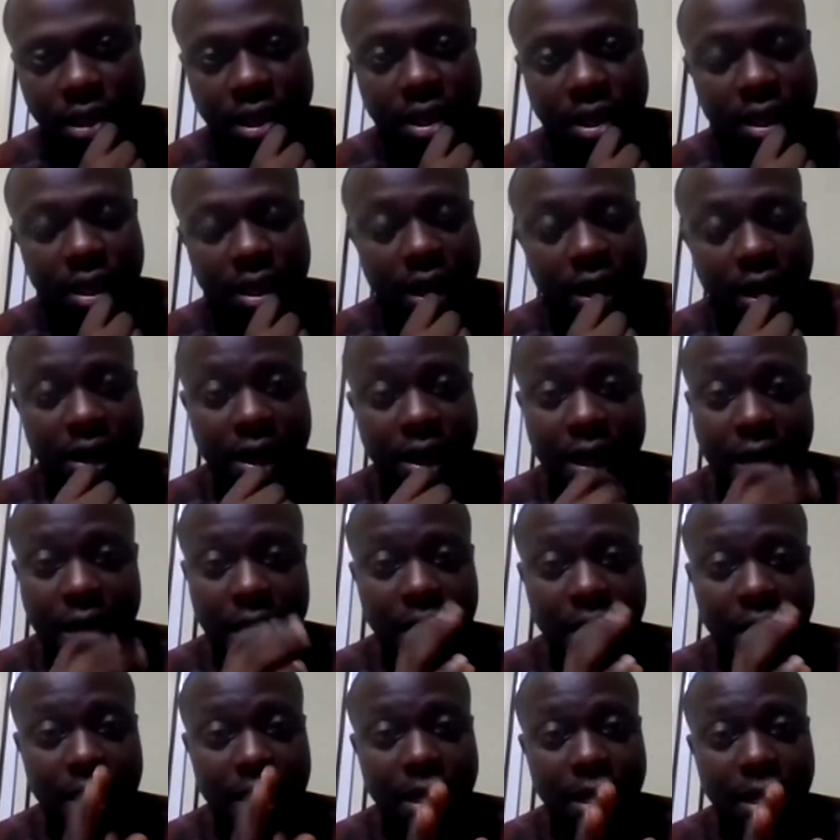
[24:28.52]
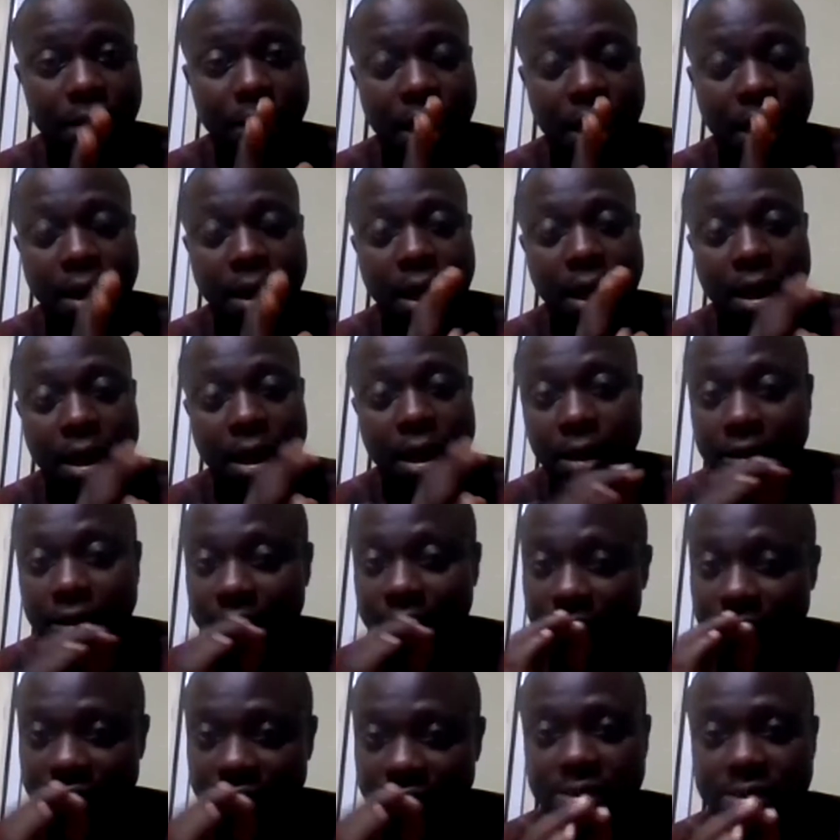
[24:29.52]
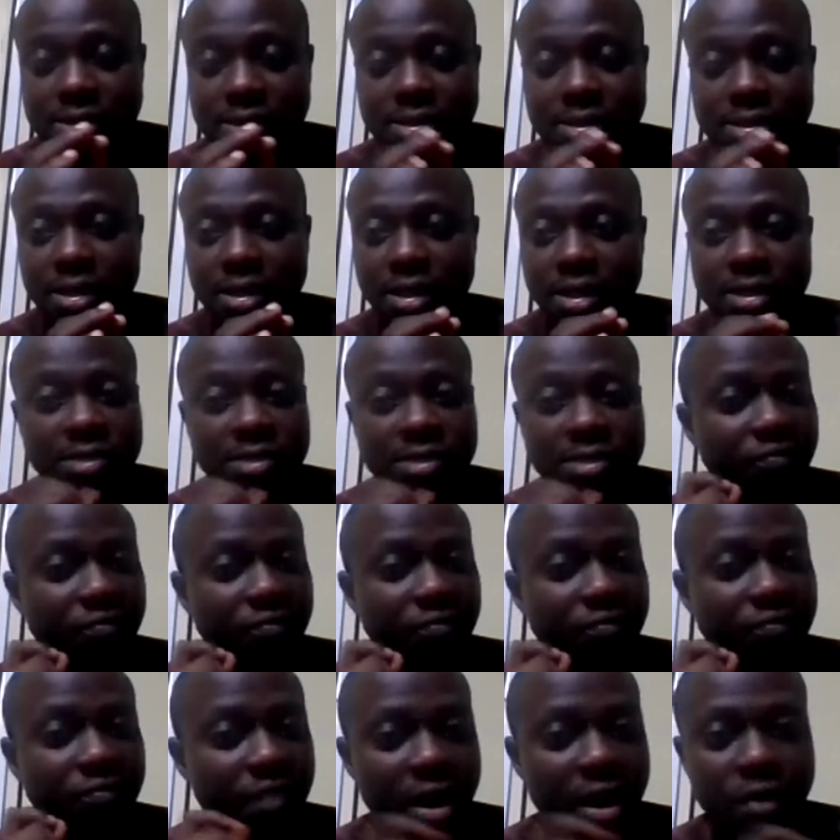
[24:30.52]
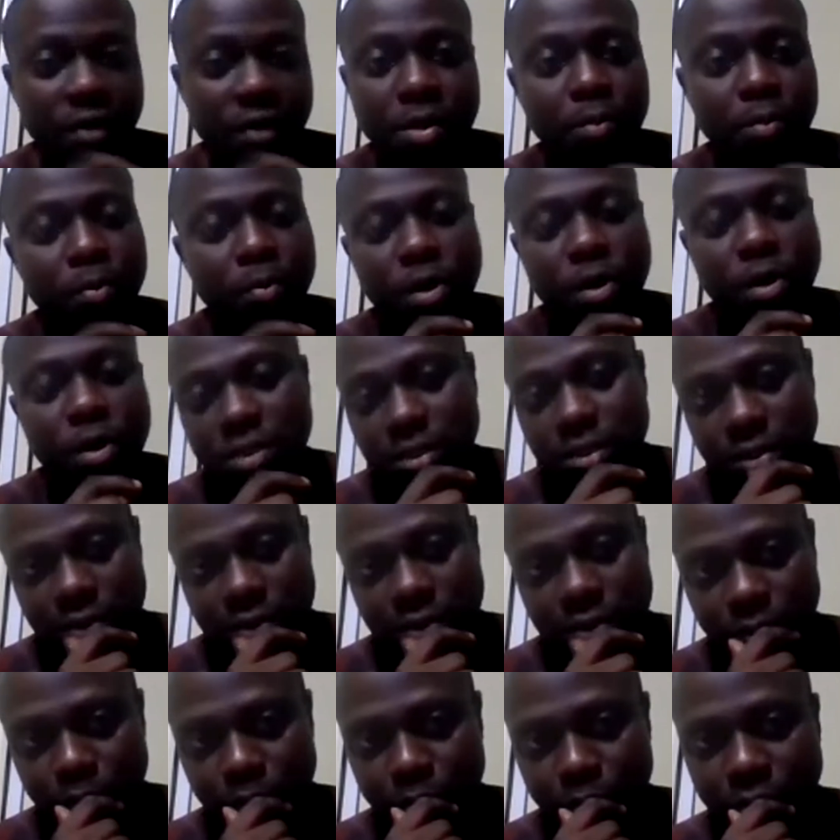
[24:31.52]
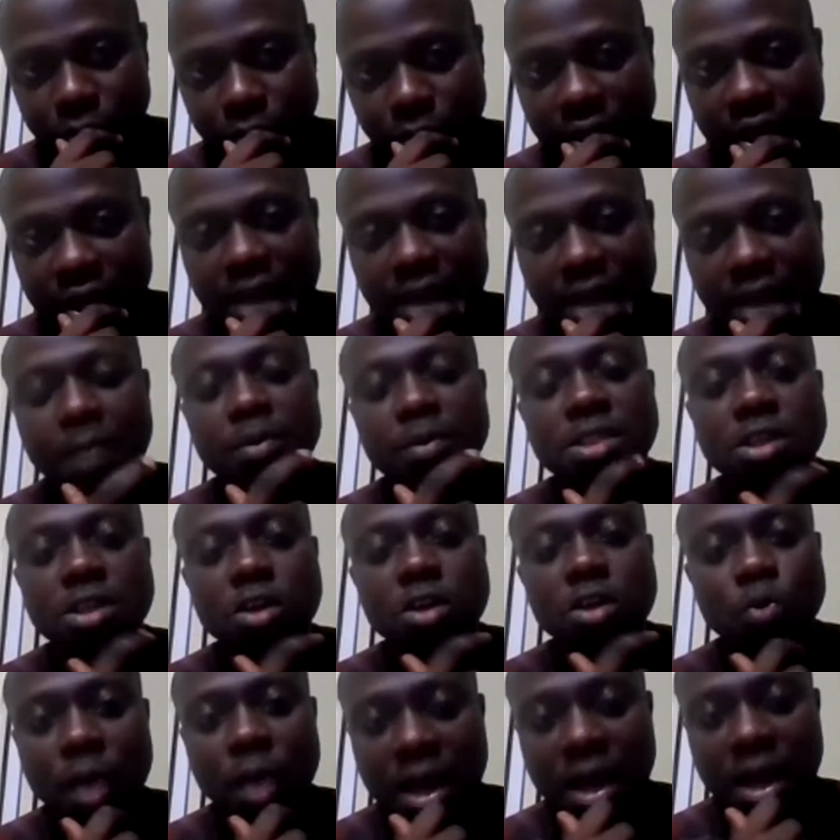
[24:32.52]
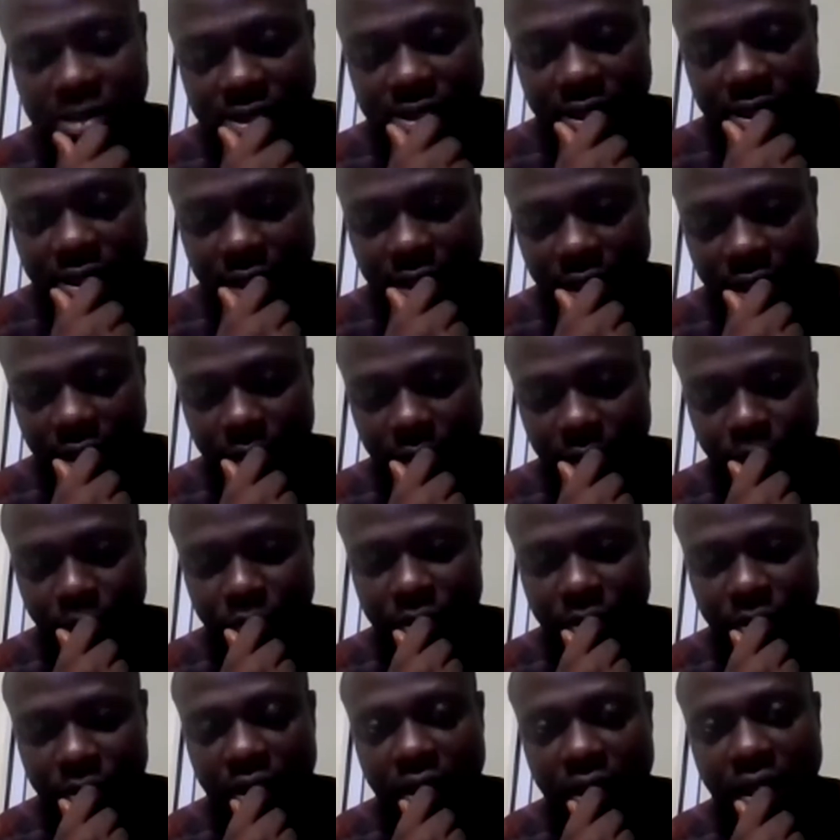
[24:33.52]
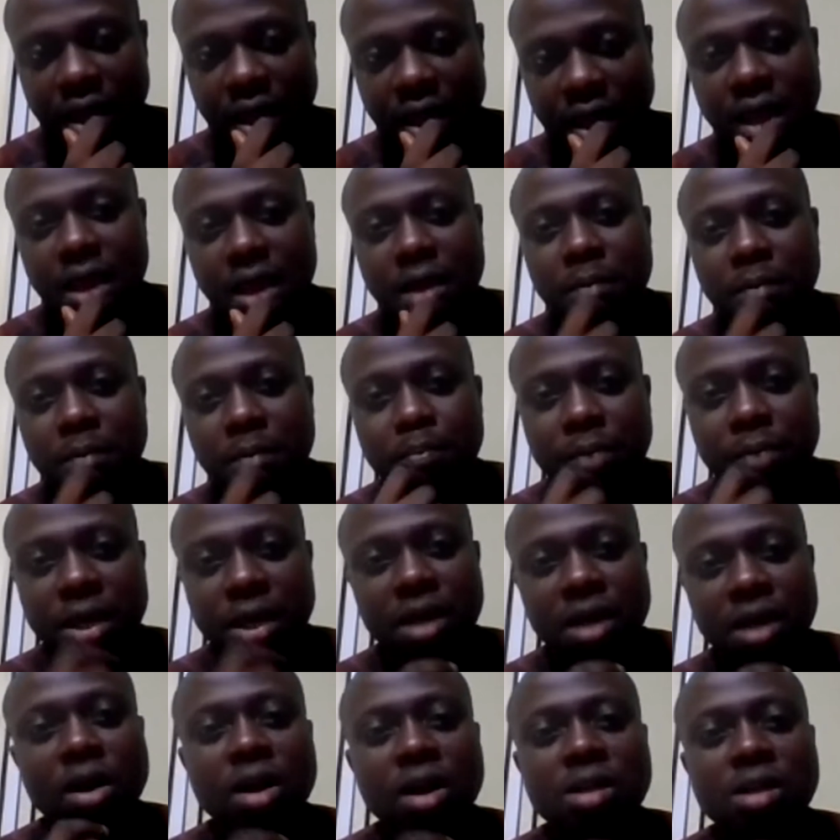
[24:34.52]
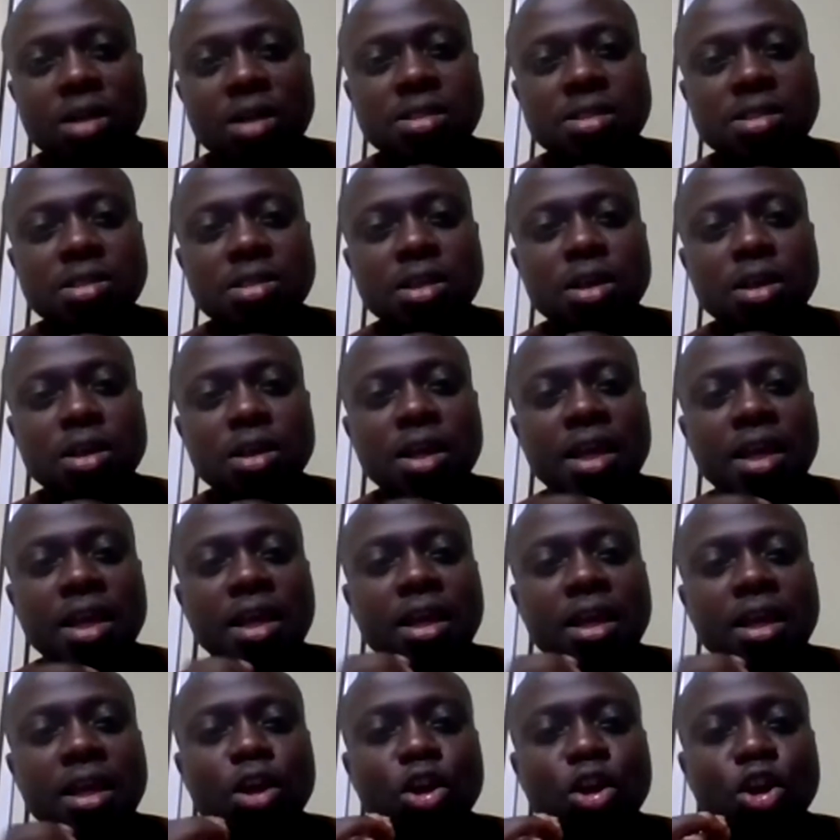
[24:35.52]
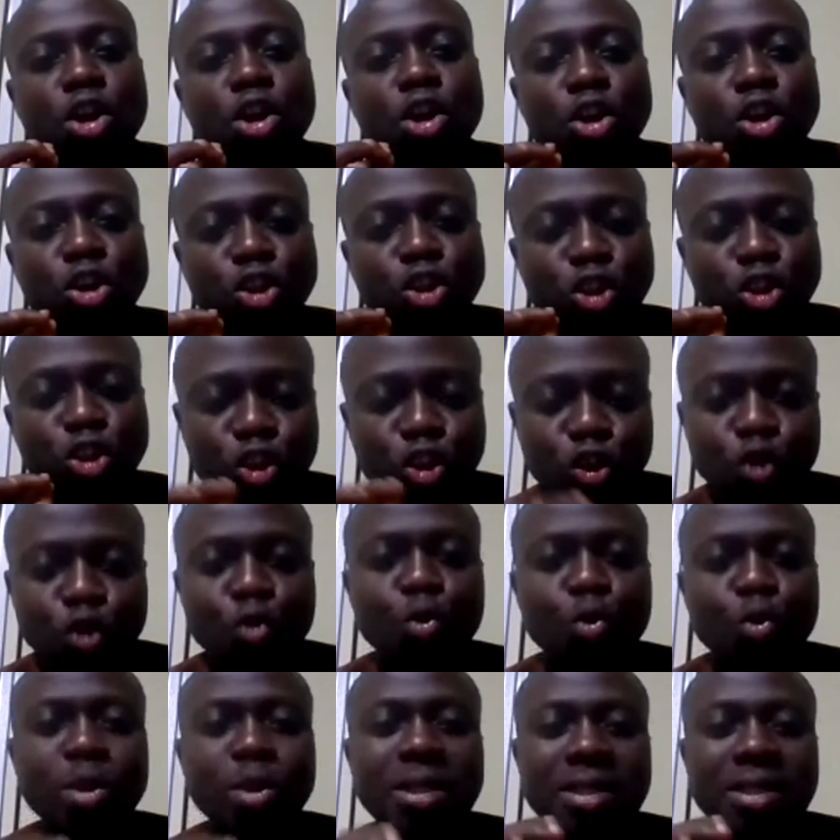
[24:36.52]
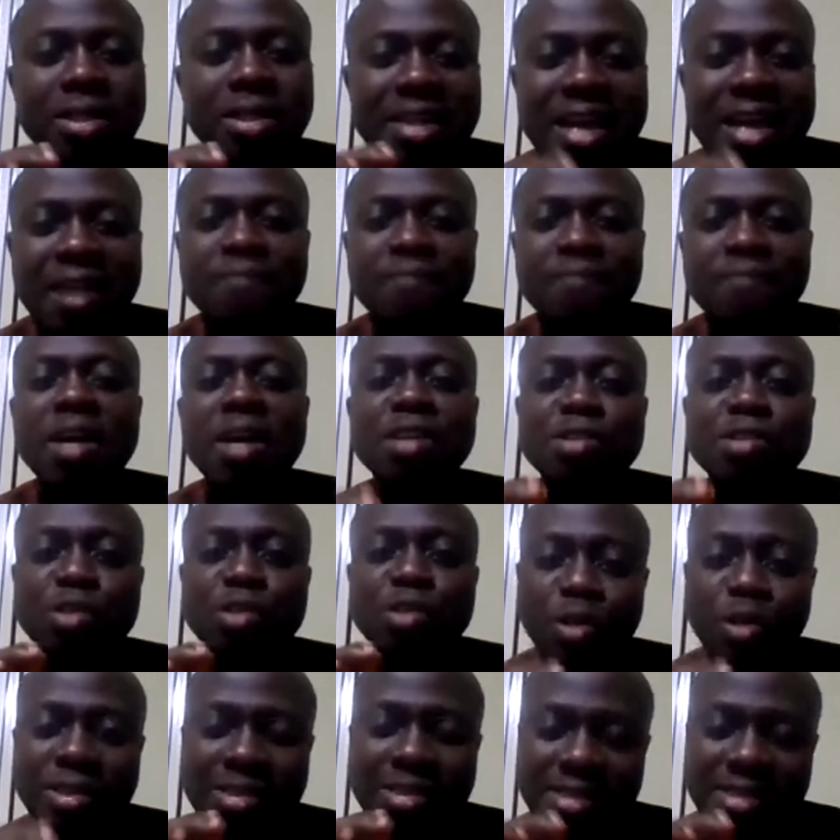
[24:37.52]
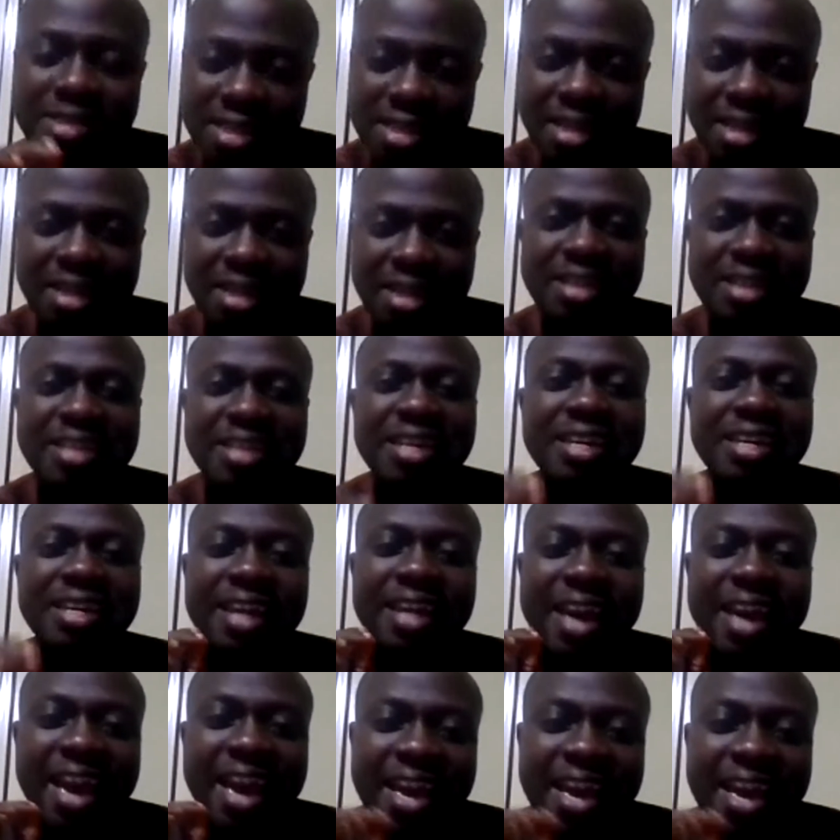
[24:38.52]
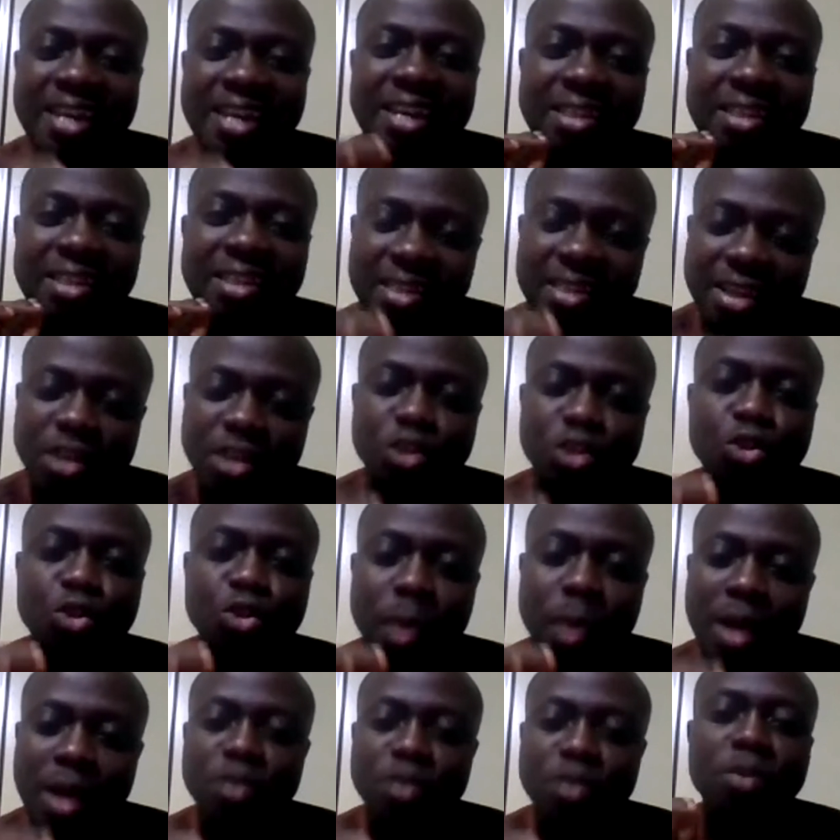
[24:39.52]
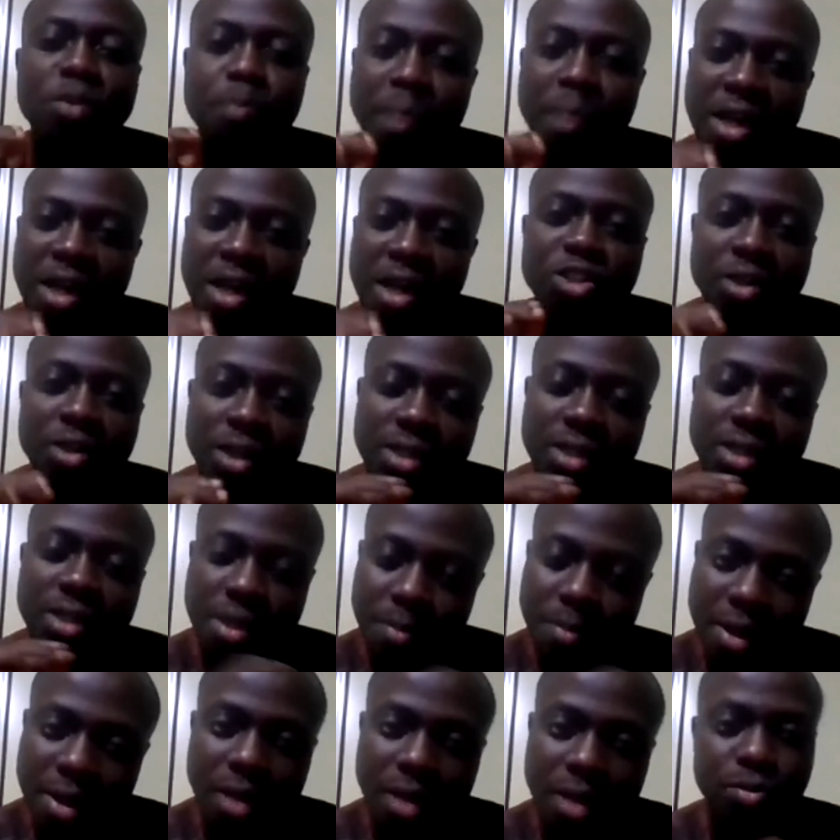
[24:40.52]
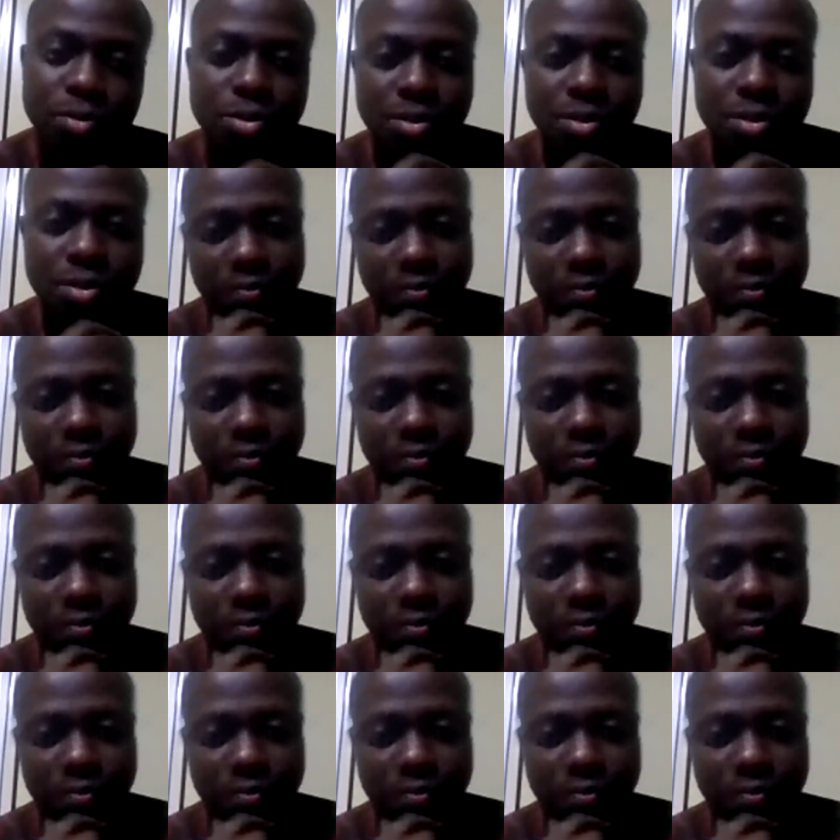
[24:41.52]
And this is very important. And let me tell you why I say that. Because you would never succeed in anything you are not passionate about.